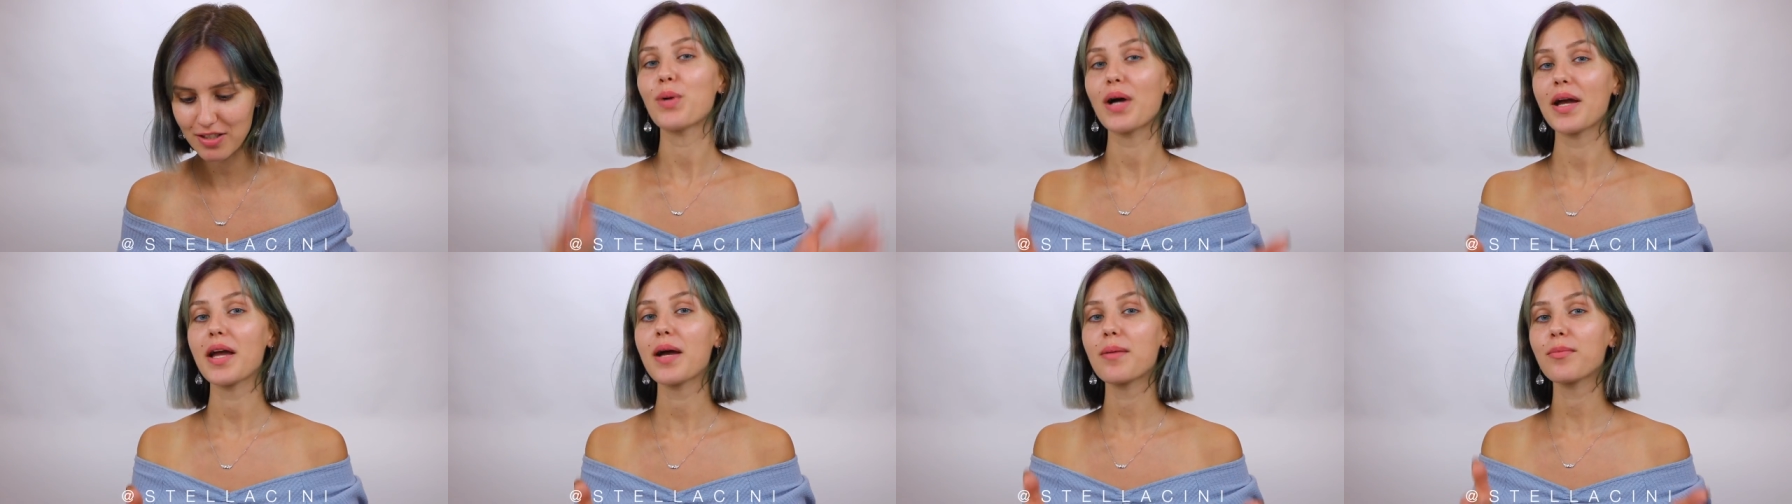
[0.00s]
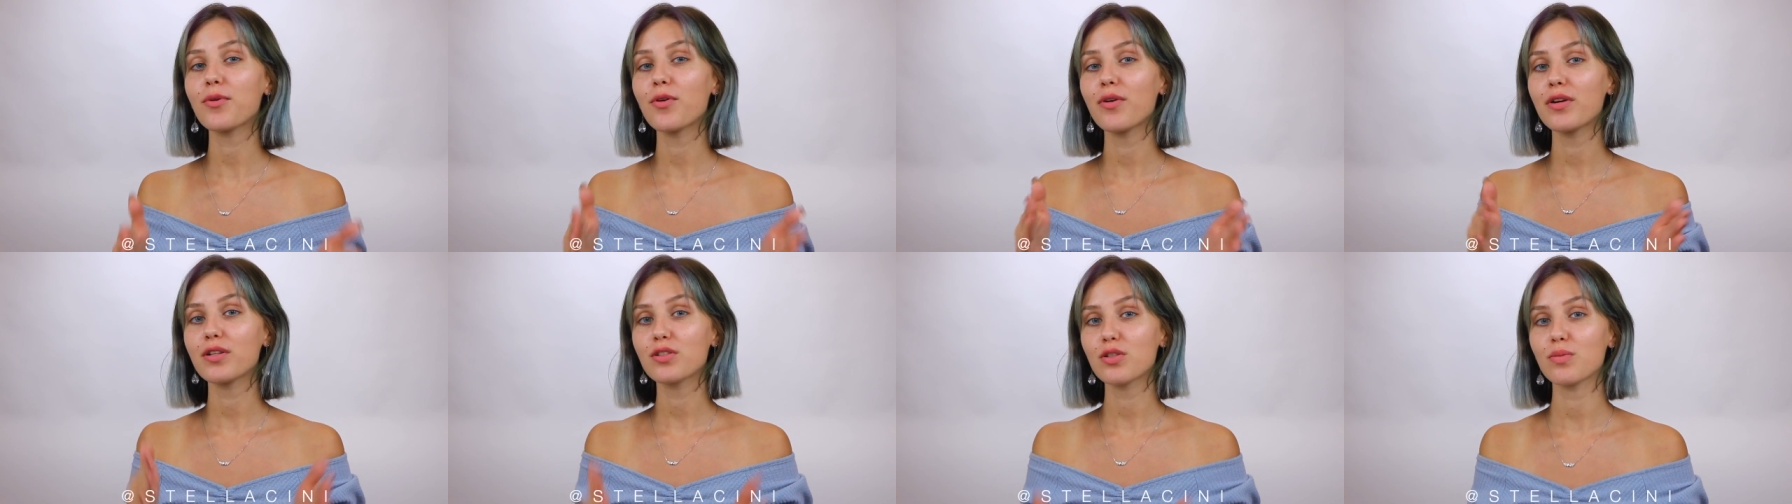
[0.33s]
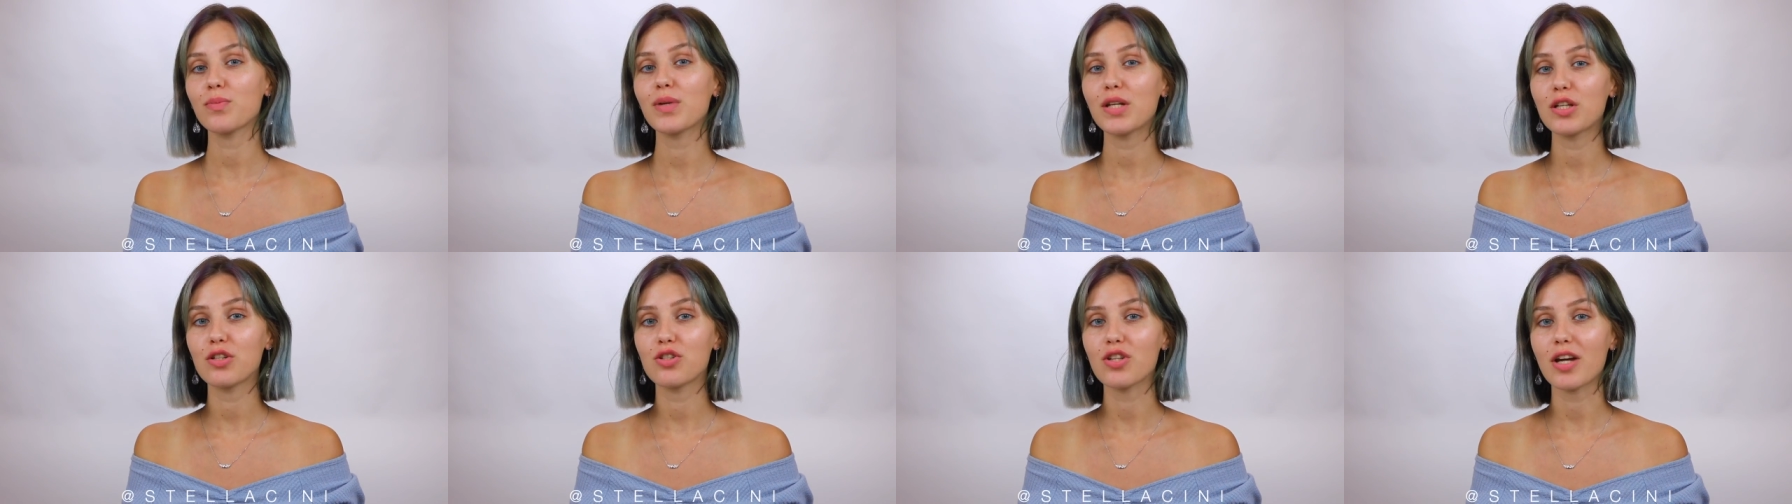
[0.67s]
I am going to
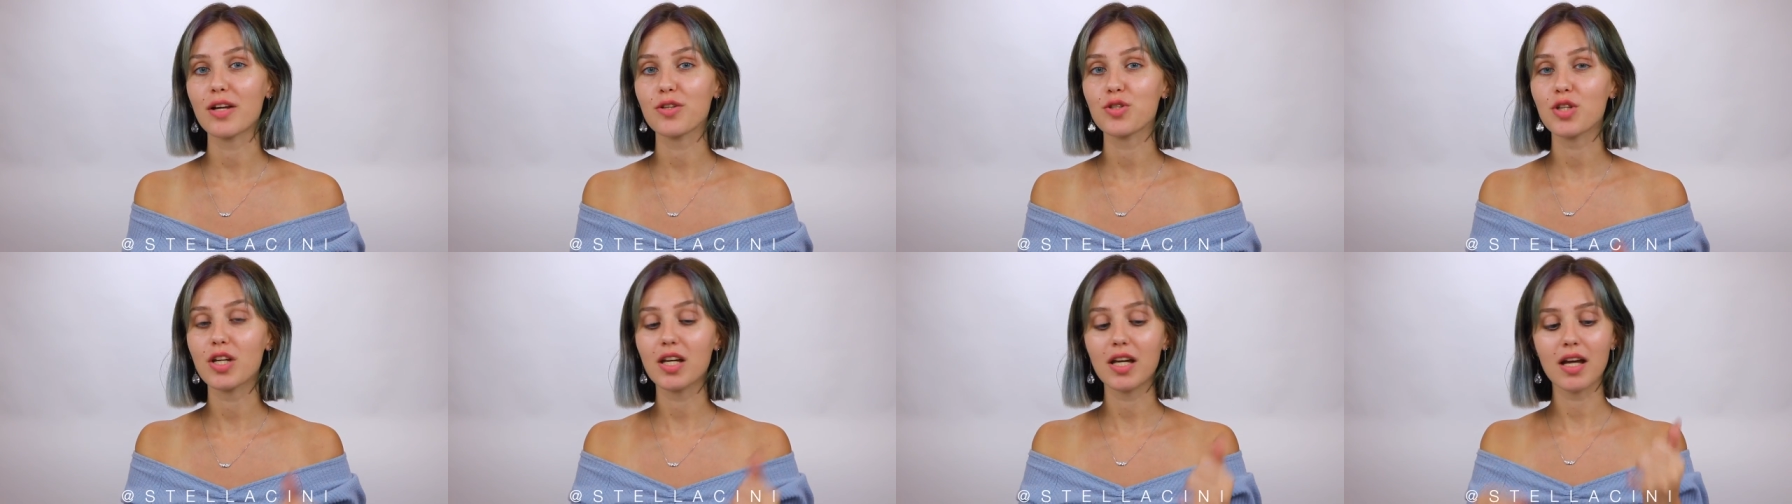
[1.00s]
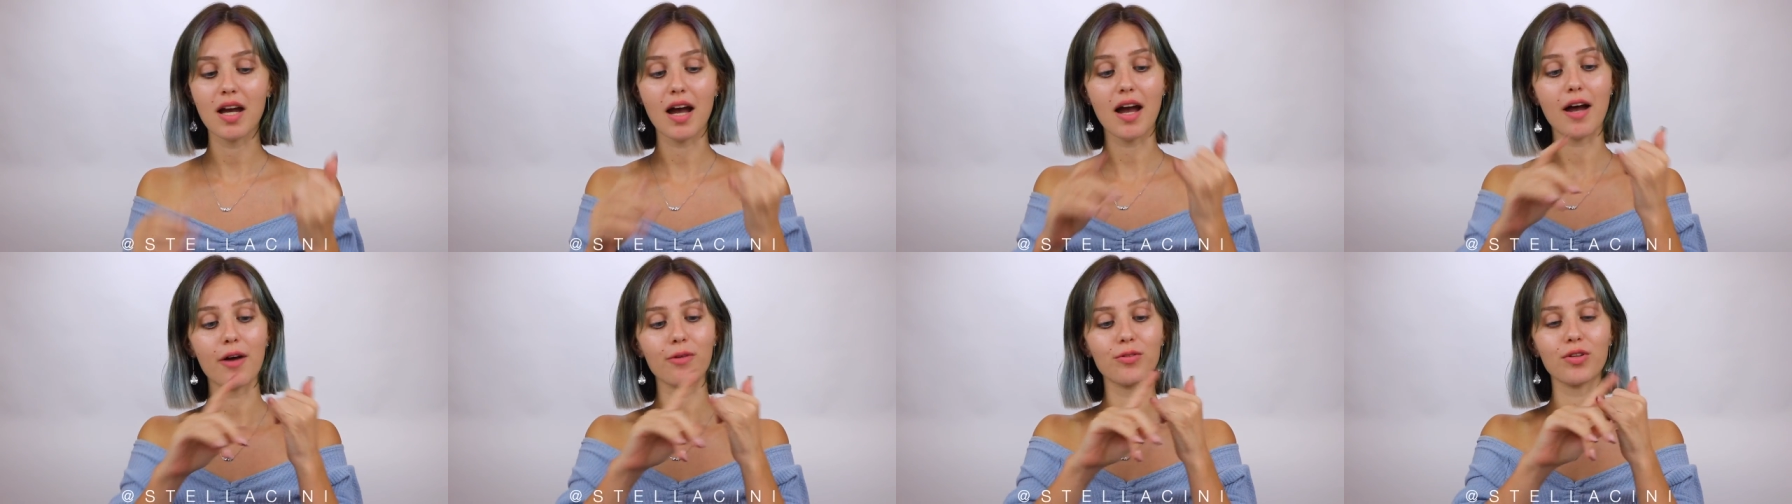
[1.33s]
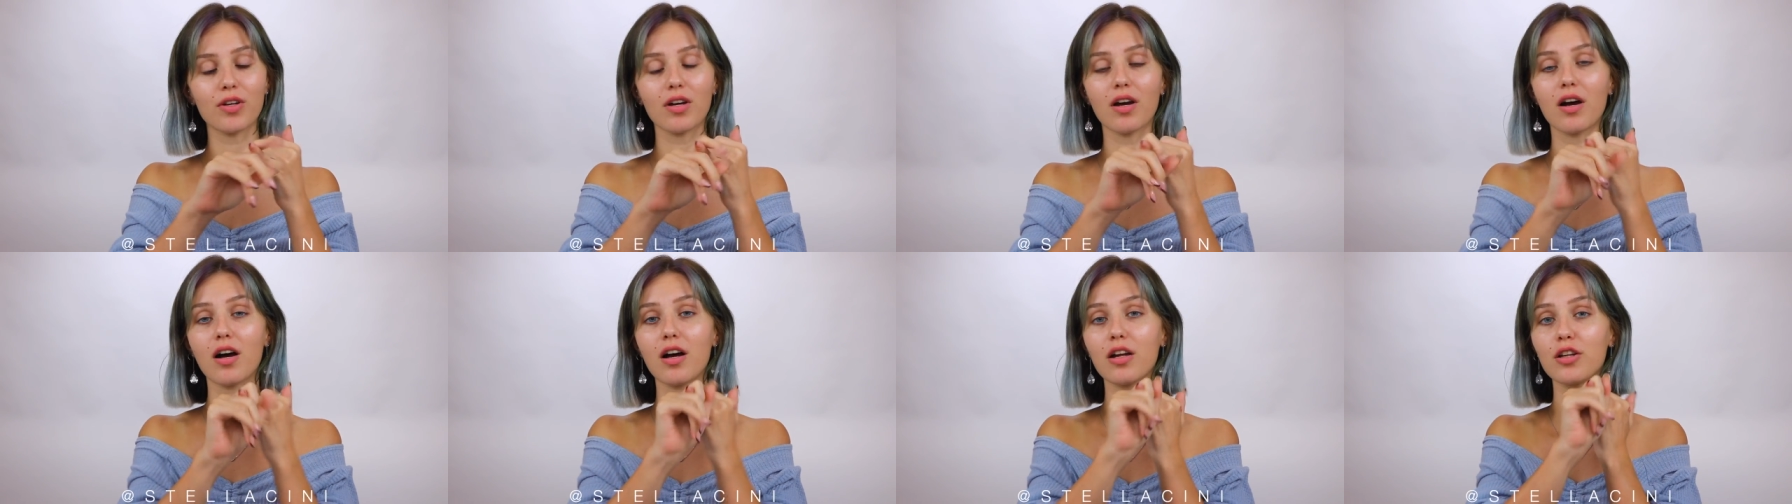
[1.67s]
be judging how the
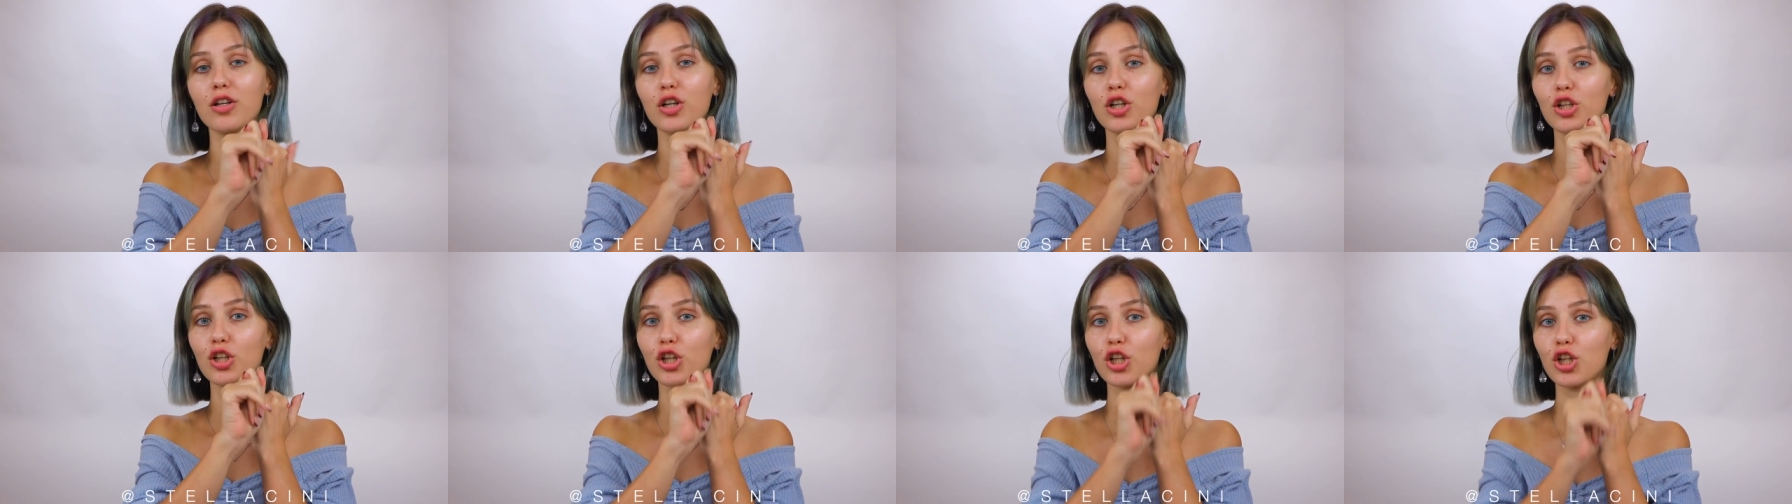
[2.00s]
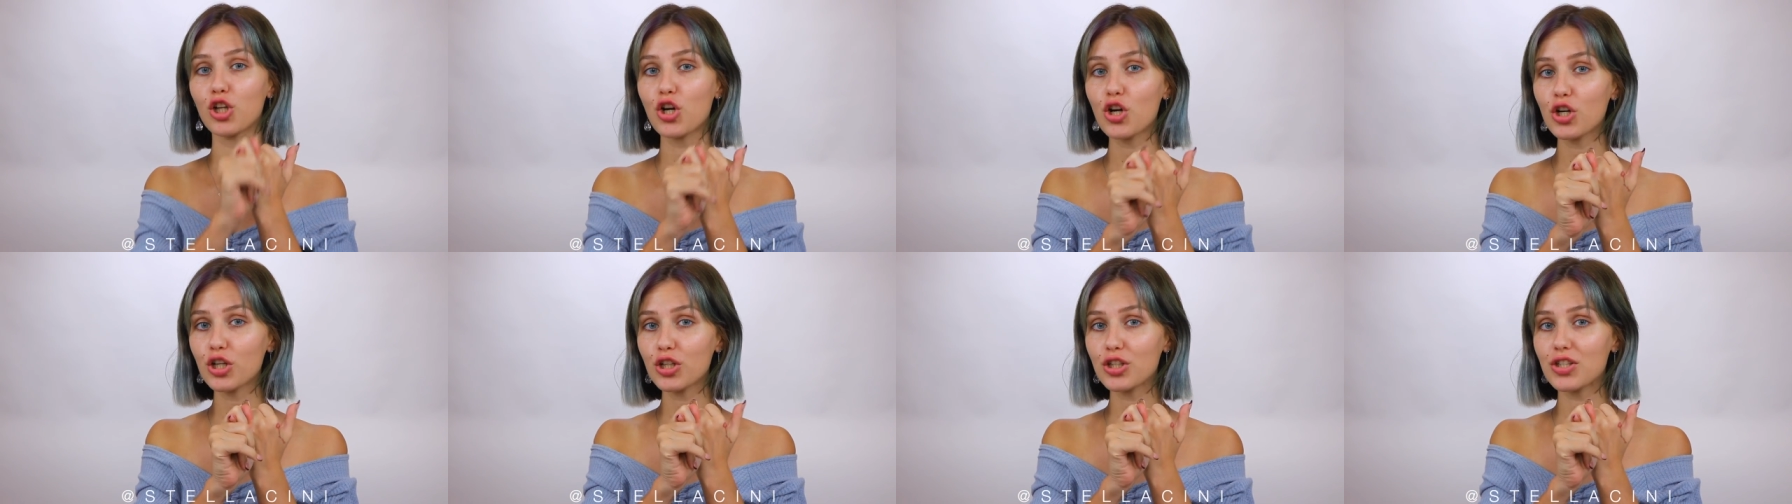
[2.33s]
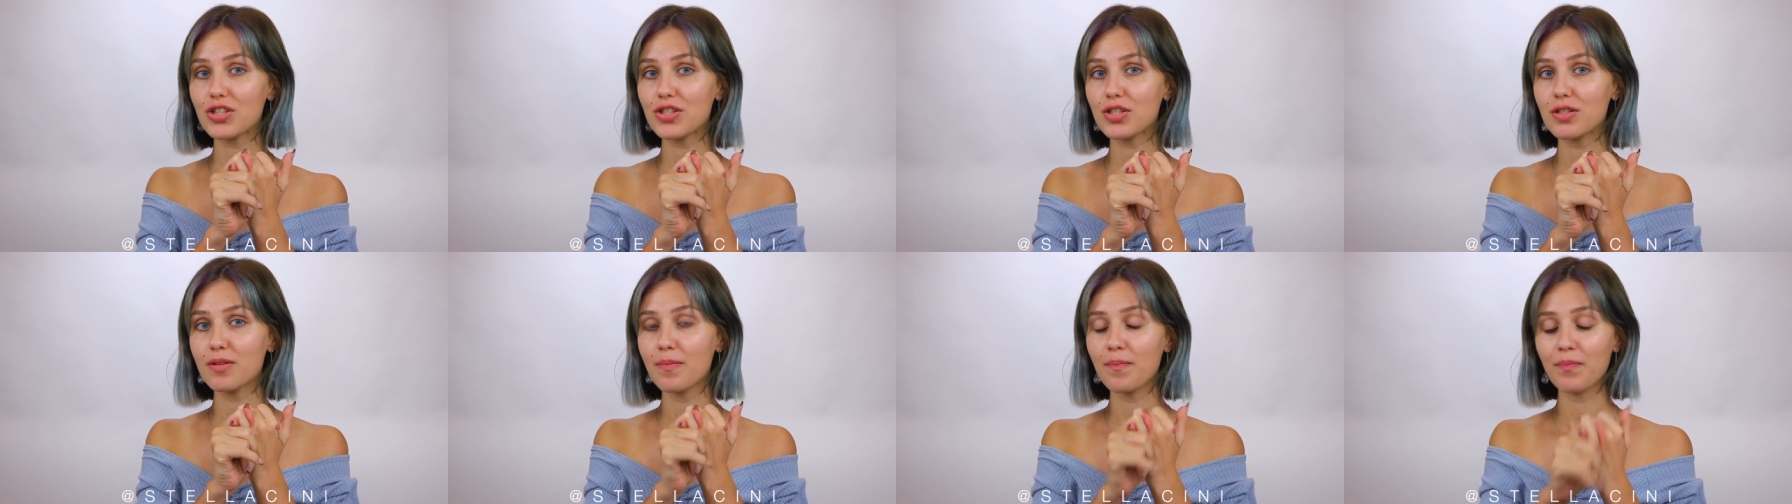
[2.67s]
color
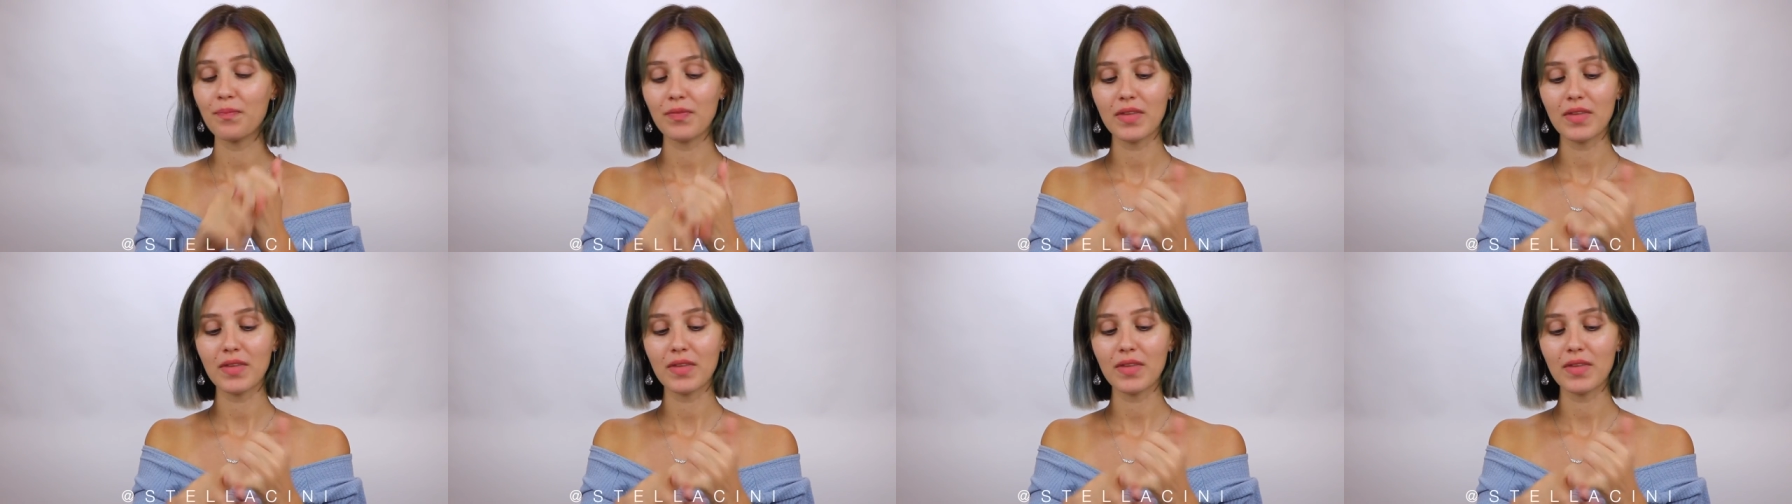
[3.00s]
looks,